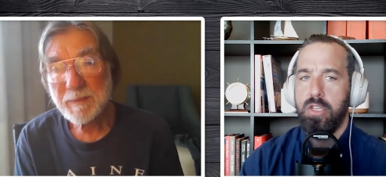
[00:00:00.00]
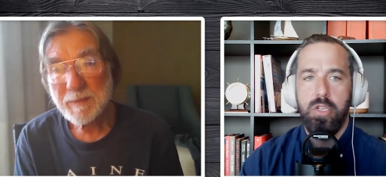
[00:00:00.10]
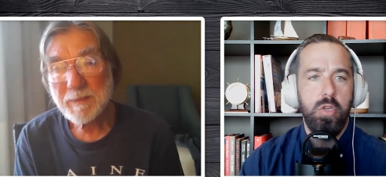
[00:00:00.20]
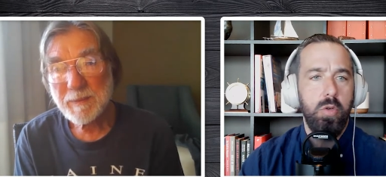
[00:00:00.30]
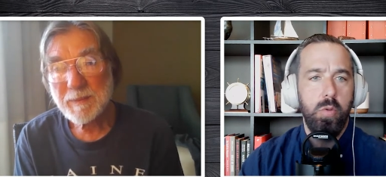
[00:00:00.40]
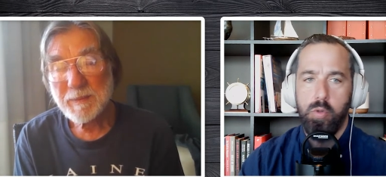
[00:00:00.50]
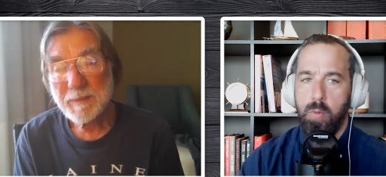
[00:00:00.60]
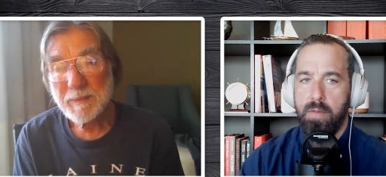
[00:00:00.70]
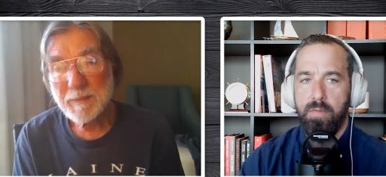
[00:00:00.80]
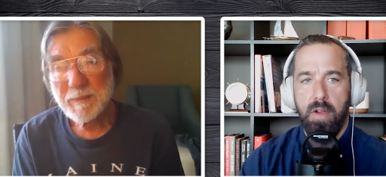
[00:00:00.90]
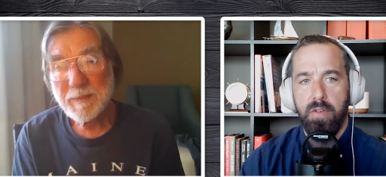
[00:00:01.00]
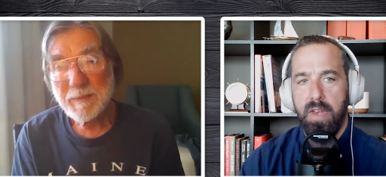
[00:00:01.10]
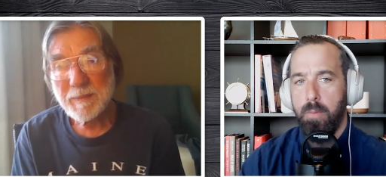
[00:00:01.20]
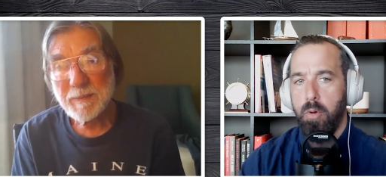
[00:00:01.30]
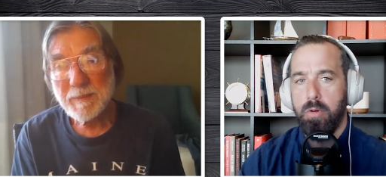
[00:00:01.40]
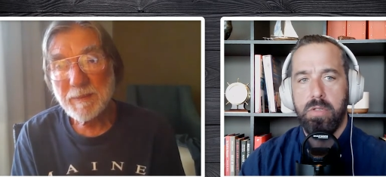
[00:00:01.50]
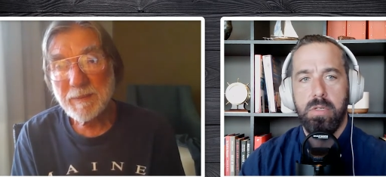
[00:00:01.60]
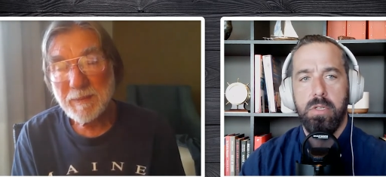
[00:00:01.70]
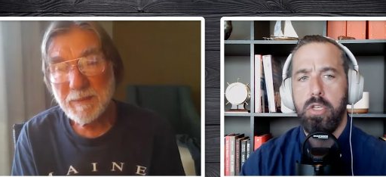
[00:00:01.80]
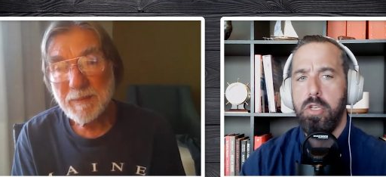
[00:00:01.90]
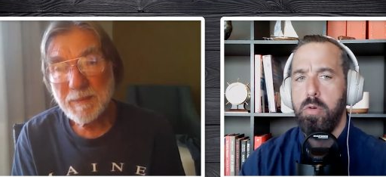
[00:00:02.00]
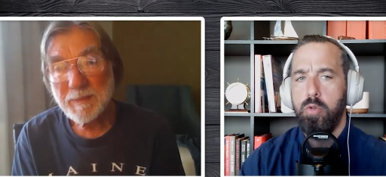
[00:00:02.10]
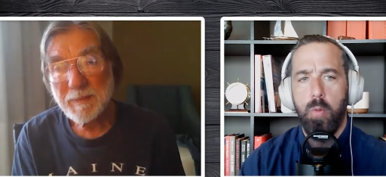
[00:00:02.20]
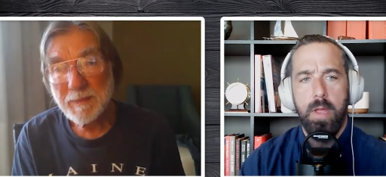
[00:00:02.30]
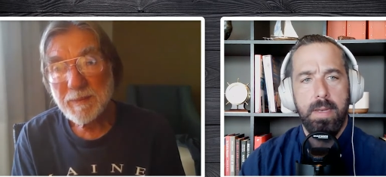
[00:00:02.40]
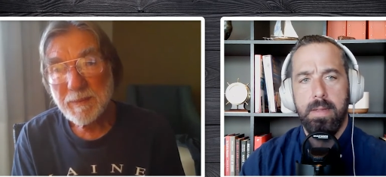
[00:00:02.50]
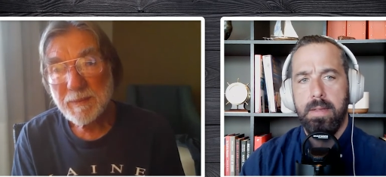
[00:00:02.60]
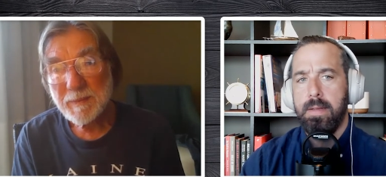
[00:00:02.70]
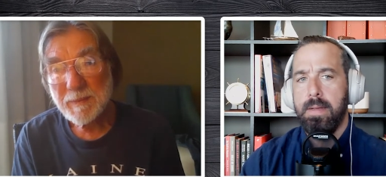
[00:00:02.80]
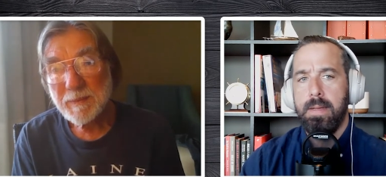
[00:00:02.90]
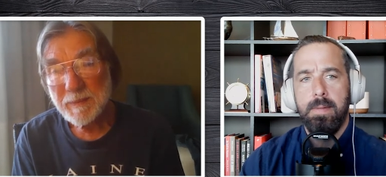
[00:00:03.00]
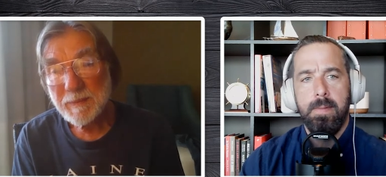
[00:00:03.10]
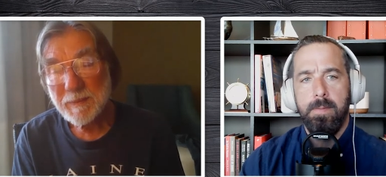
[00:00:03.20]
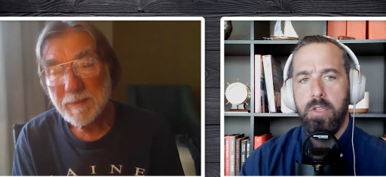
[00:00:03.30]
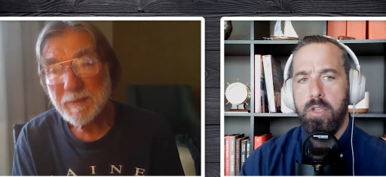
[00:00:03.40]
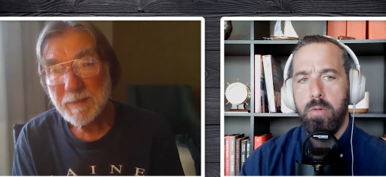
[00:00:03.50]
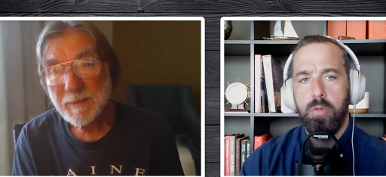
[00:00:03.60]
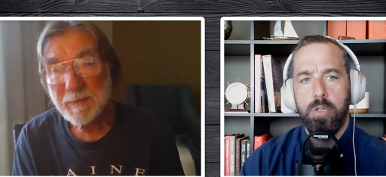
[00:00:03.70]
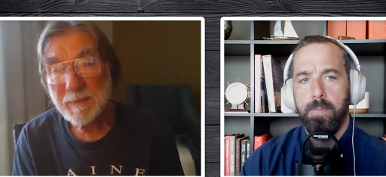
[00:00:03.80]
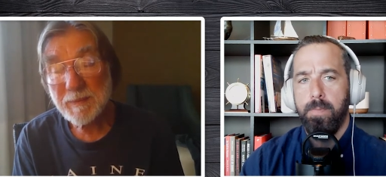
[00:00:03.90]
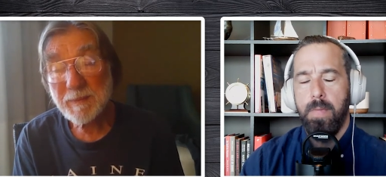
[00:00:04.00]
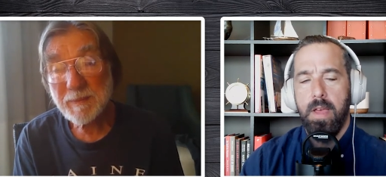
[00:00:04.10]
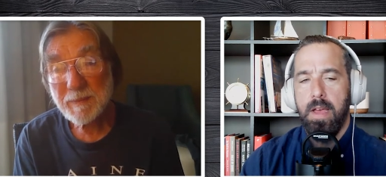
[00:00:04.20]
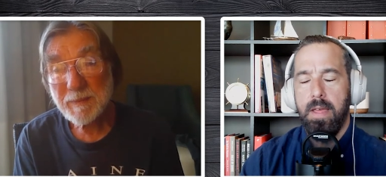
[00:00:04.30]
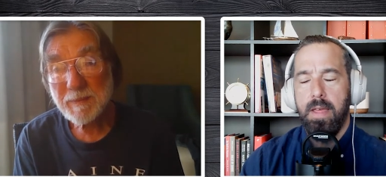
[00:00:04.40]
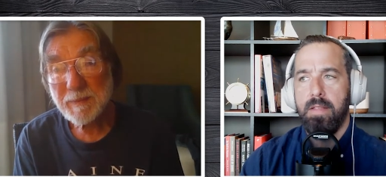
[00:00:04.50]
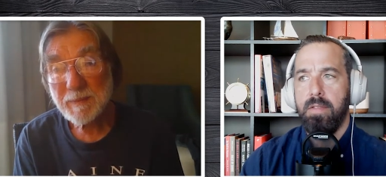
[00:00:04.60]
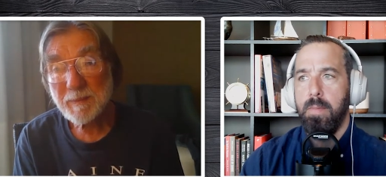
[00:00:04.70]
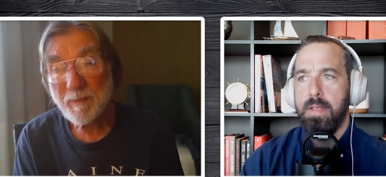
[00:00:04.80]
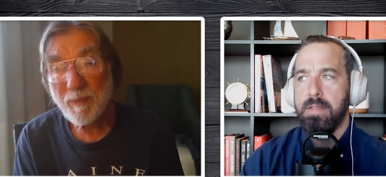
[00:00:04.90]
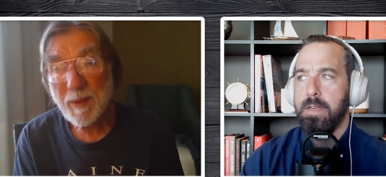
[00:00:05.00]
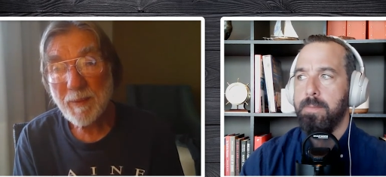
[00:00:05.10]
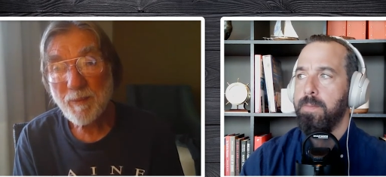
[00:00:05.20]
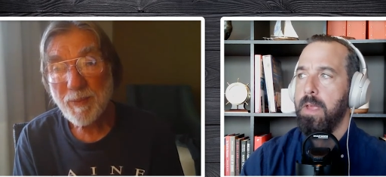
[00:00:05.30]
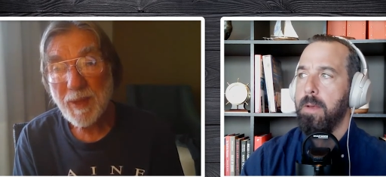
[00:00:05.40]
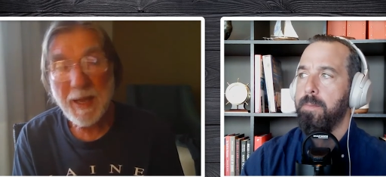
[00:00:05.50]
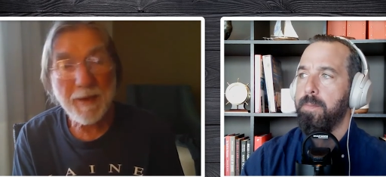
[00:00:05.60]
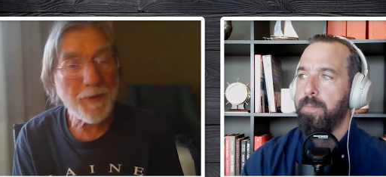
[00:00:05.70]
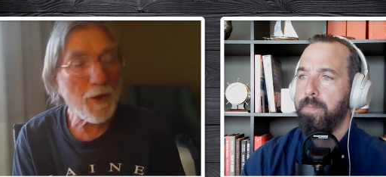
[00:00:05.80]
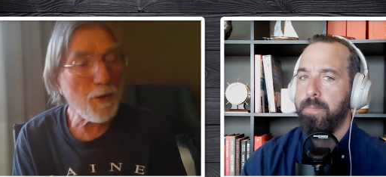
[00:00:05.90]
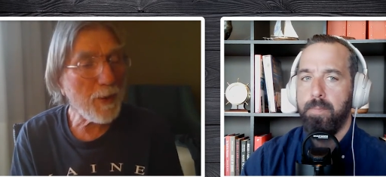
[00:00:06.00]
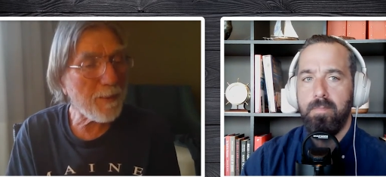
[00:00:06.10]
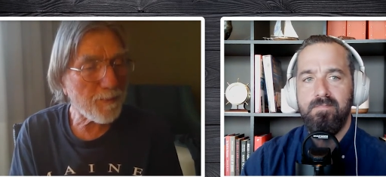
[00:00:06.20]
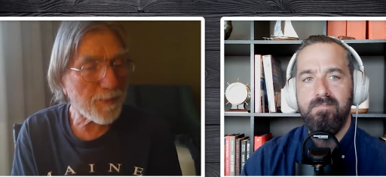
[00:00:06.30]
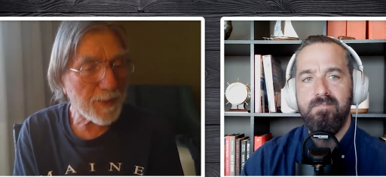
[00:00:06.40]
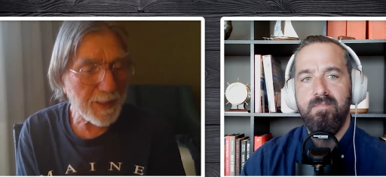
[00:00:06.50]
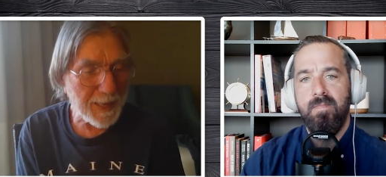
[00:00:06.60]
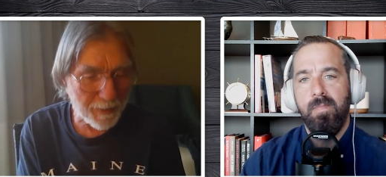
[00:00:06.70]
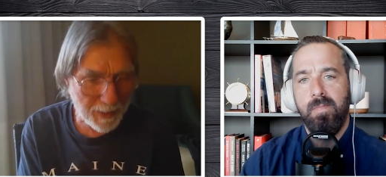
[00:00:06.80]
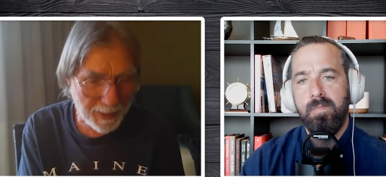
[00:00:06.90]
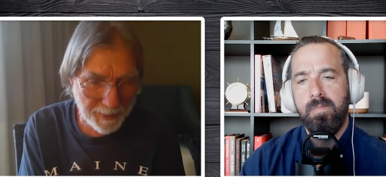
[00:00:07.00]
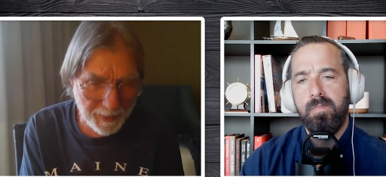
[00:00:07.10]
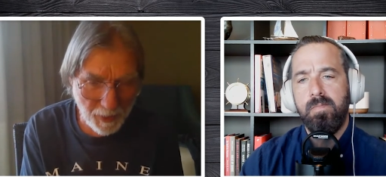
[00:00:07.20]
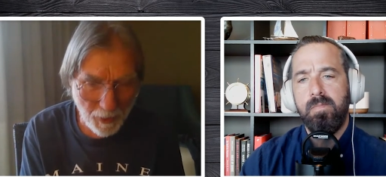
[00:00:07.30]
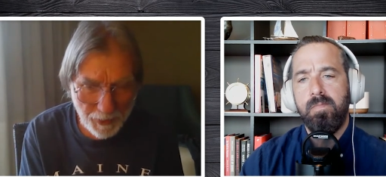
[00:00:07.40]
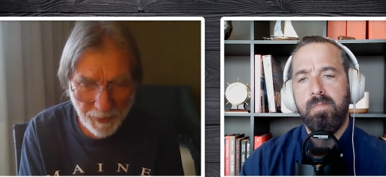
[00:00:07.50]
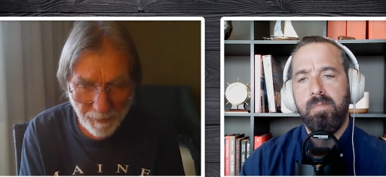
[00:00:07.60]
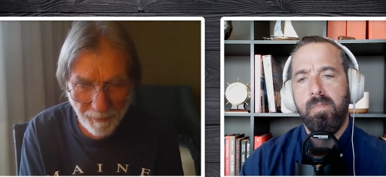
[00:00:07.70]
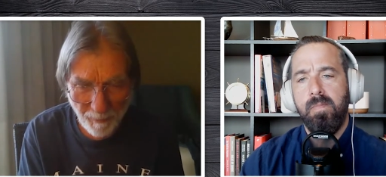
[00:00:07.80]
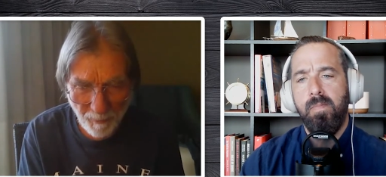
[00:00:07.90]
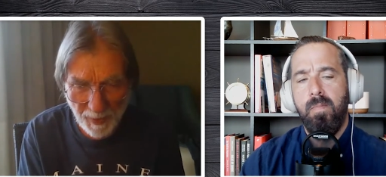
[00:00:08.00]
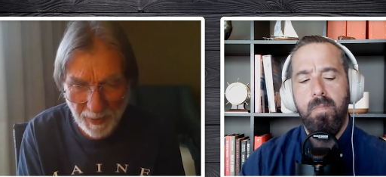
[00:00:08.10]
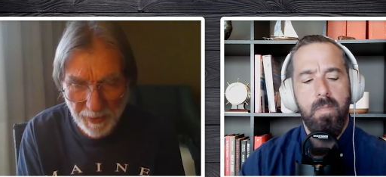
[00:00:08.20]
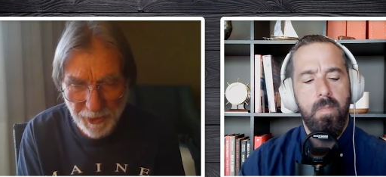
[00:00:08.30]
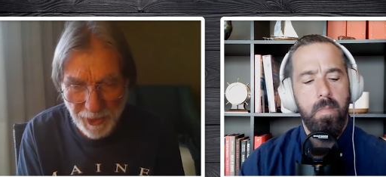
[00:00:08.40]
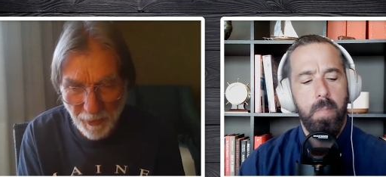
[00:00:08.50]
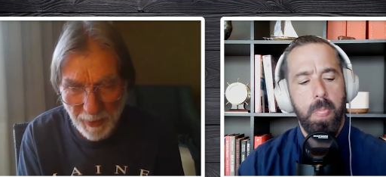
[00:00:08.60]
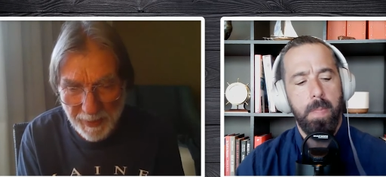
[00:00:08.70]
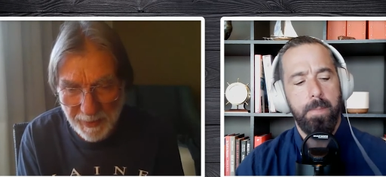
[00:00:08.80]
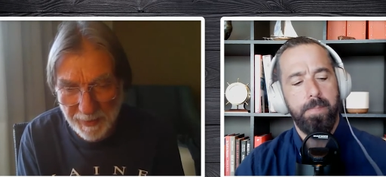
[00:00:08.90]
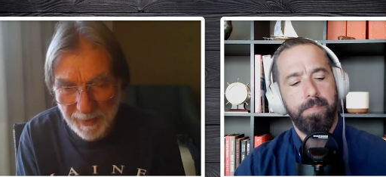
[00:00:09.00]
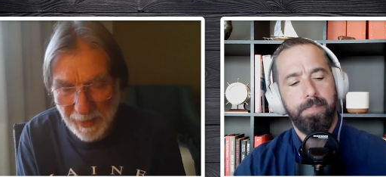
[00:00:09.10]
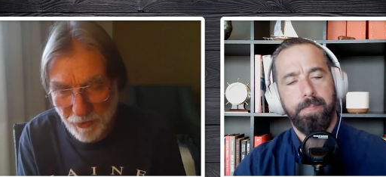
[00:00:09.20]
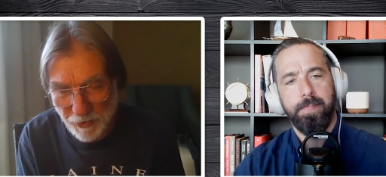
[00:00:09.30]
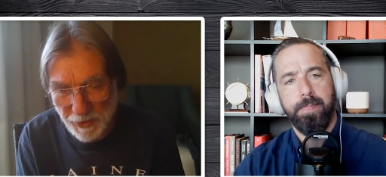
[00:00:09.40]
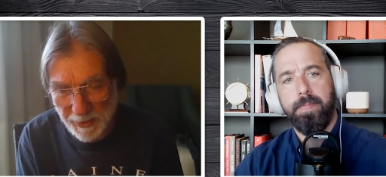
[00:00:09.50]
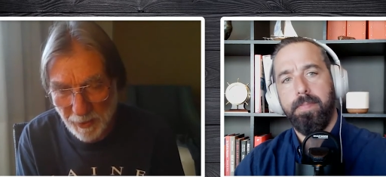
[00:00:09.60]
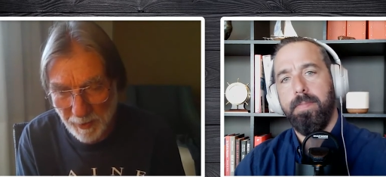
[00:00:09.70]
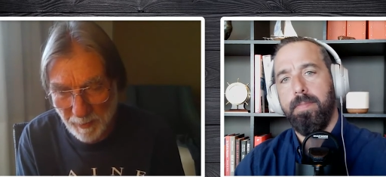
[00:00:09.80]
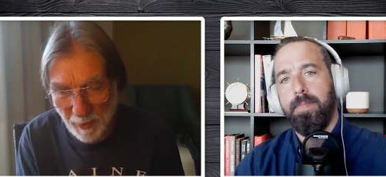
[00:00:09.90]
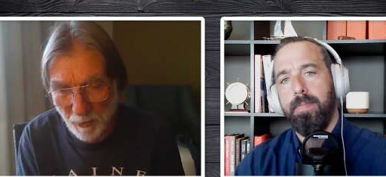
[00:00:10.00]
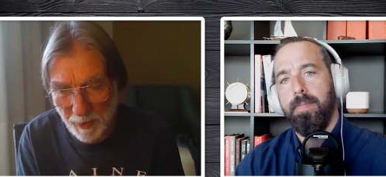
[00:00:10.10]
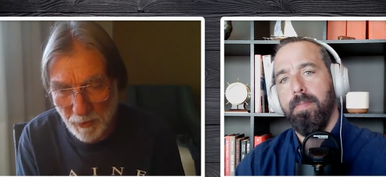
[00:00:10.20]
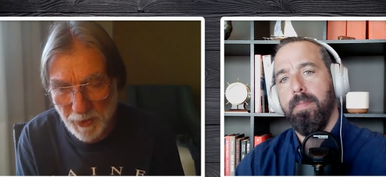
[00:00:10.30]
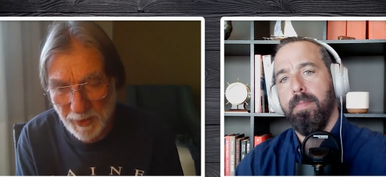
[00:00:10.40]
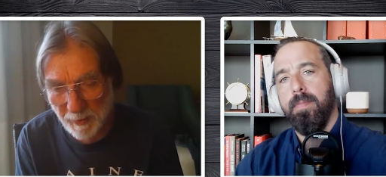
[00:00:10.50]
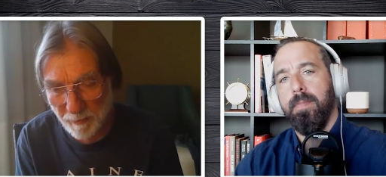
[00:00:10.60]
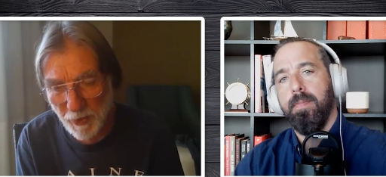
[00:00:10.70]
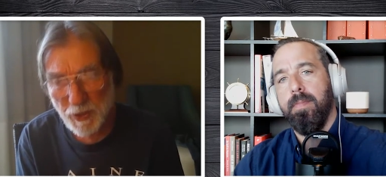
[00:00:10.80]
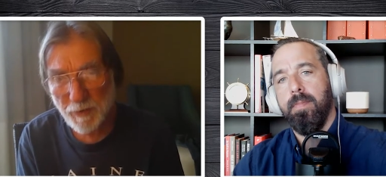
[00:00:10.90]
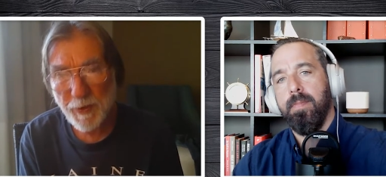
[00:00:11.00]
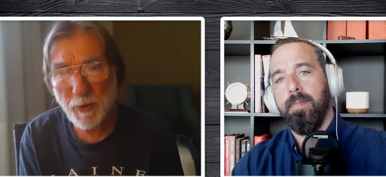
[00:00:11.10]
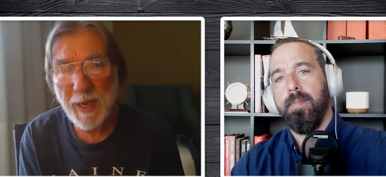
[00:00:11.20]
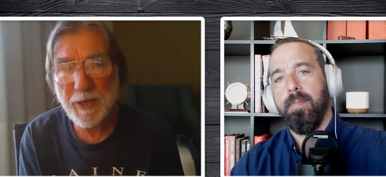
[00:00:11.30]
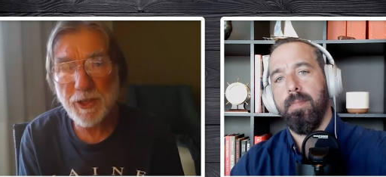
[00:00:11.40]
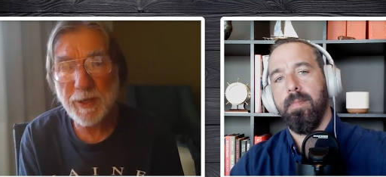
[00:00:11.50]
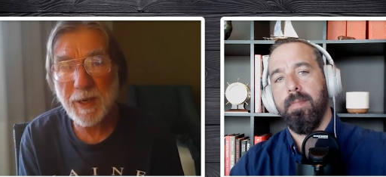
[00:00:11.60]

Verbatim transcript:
Speaker 1: huge win for everyday boaters. Huge win. Huge. Mm-hmm. That's amazing. Yeah.
Speaker 2: If you calculate the cost of generating electricity on a boat using a fossil fueled